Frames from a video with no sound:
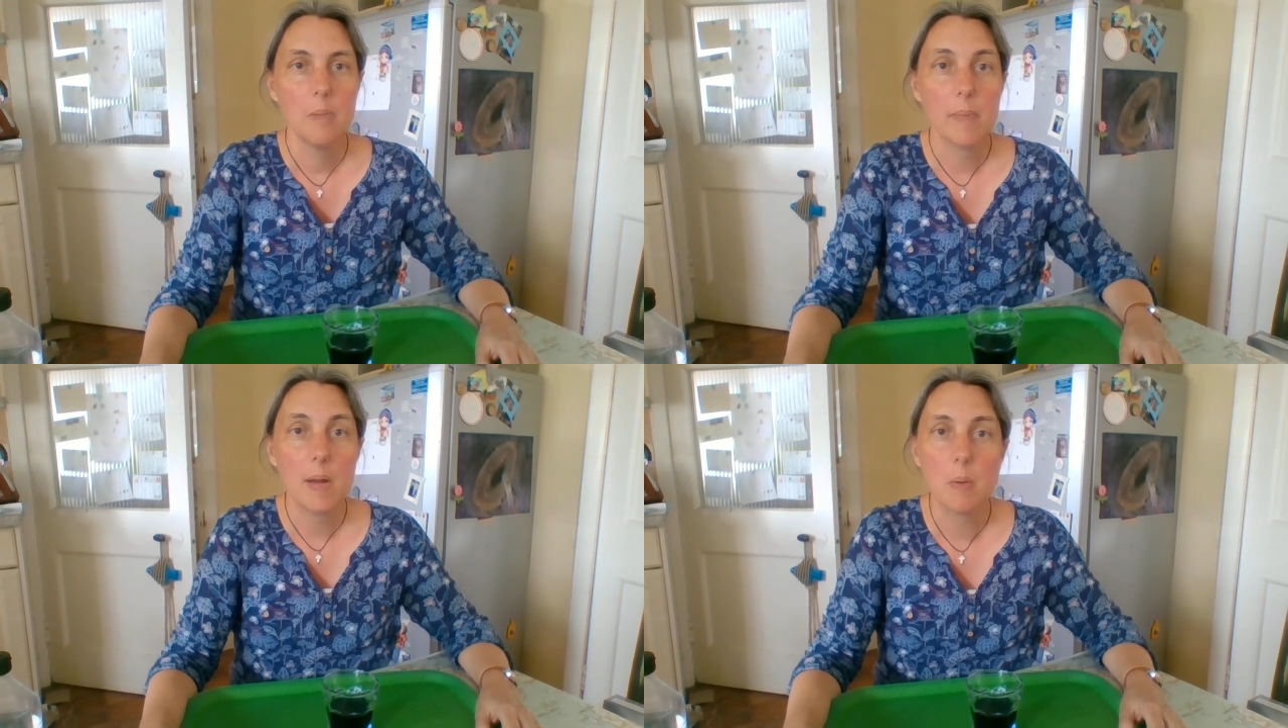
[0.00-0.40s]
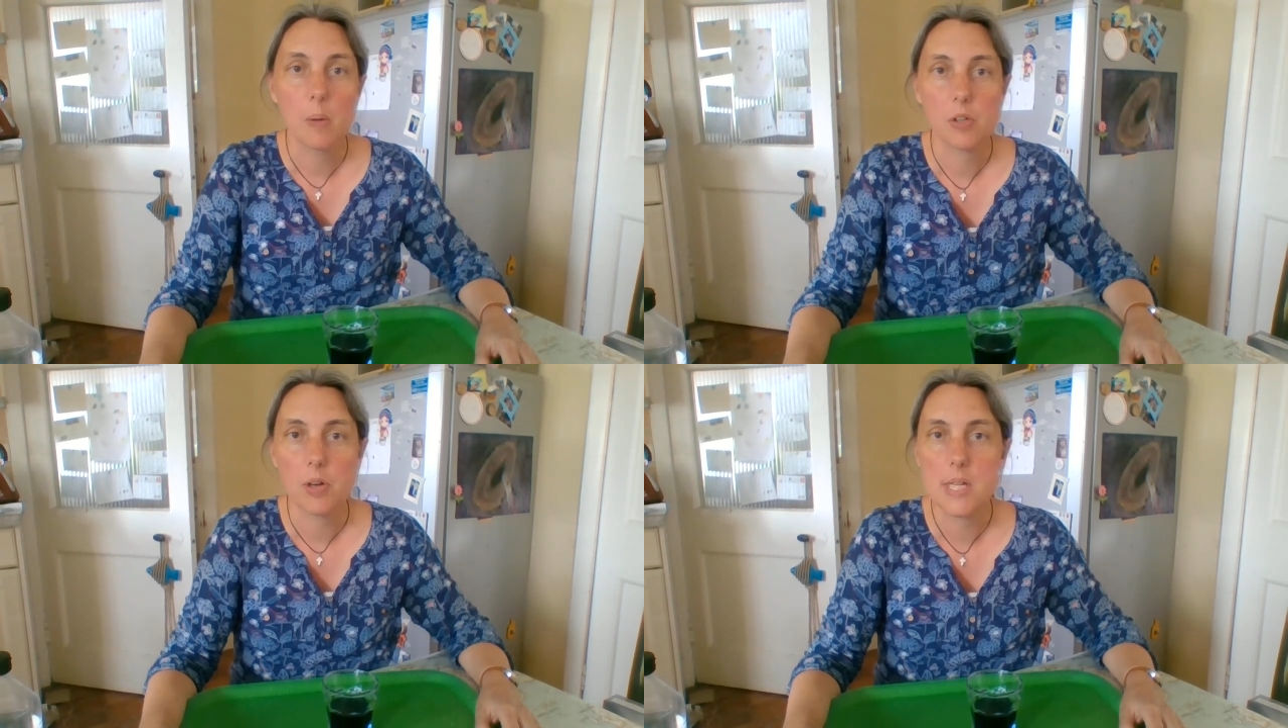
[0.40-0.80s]
Maybe
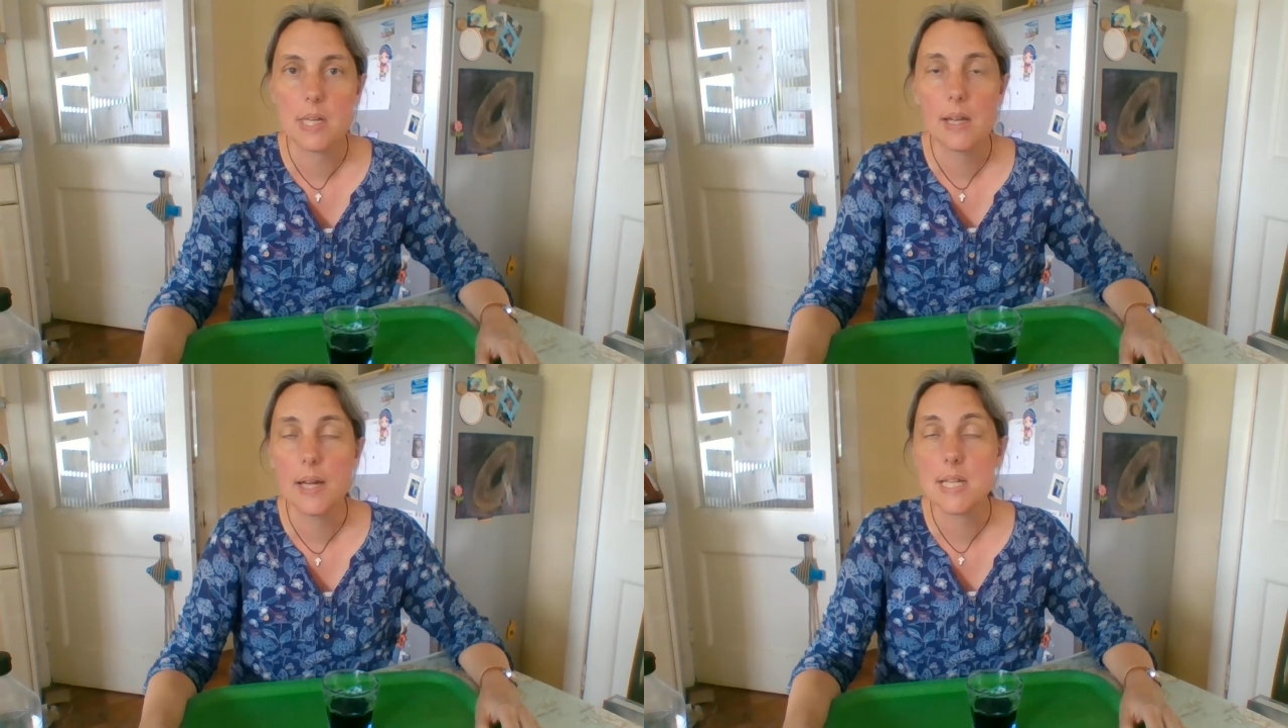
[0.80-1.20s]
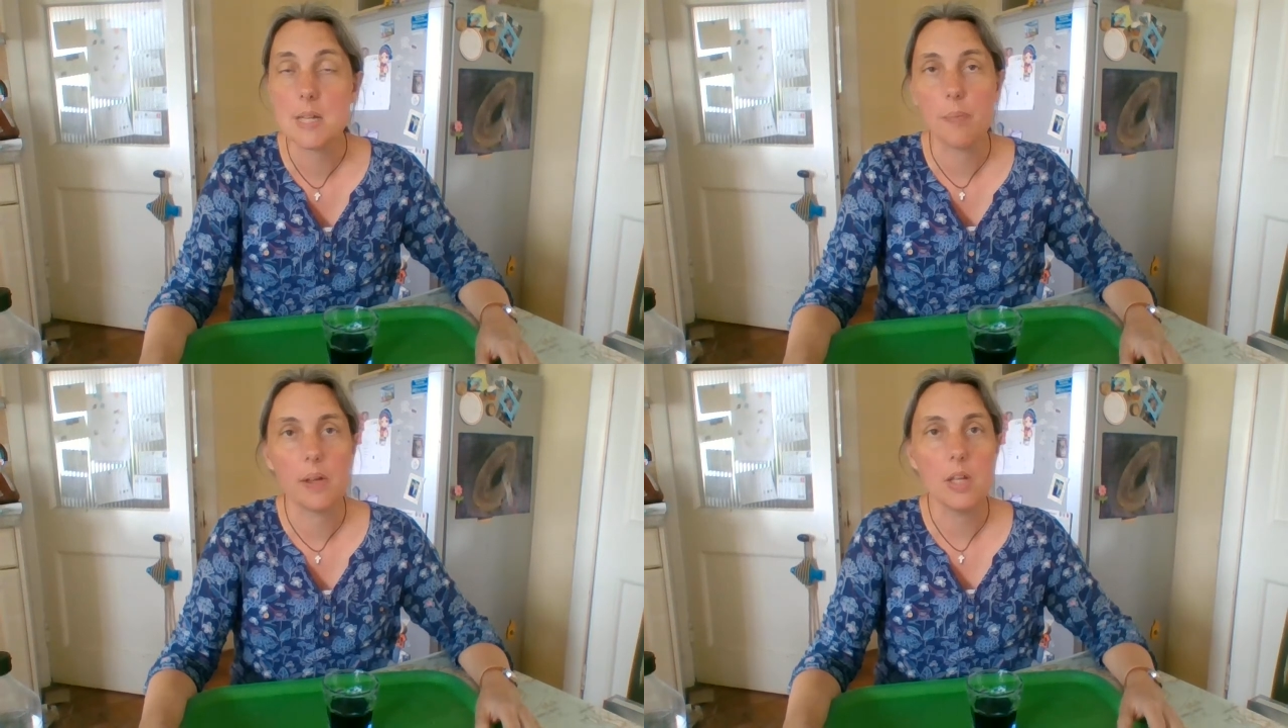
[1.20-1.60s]
we're trying to learn
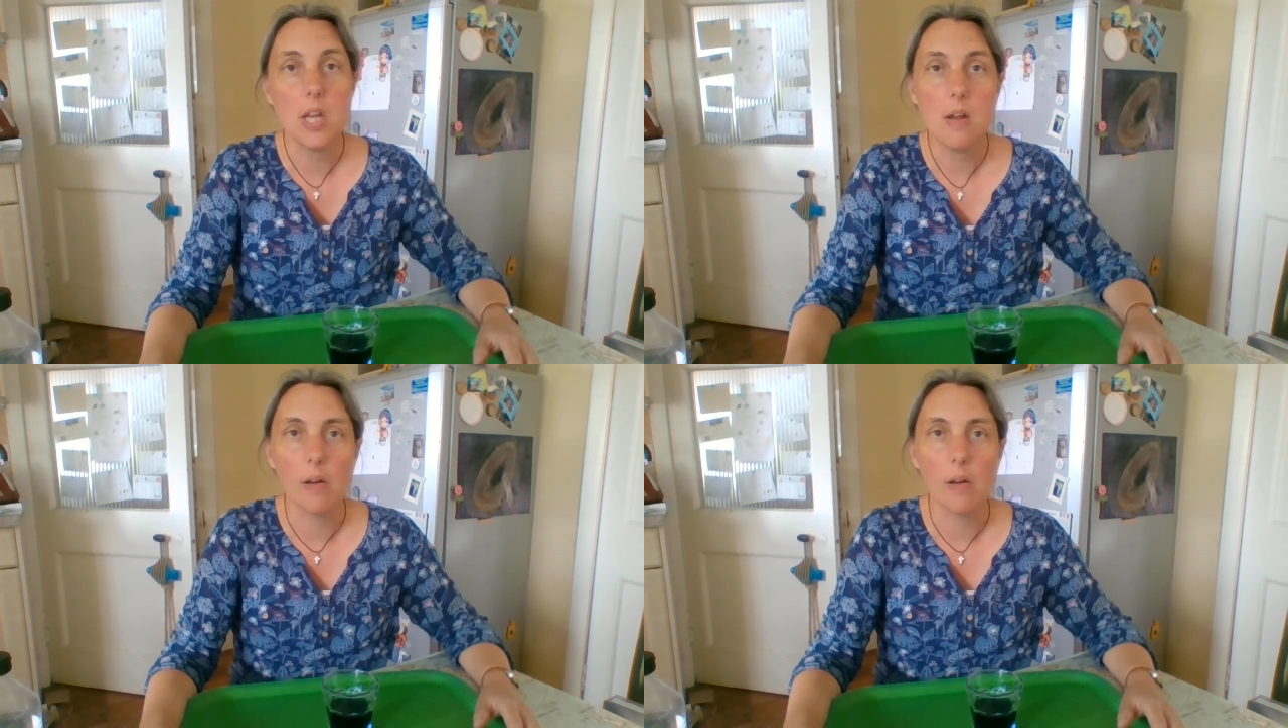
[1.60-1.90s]
something new,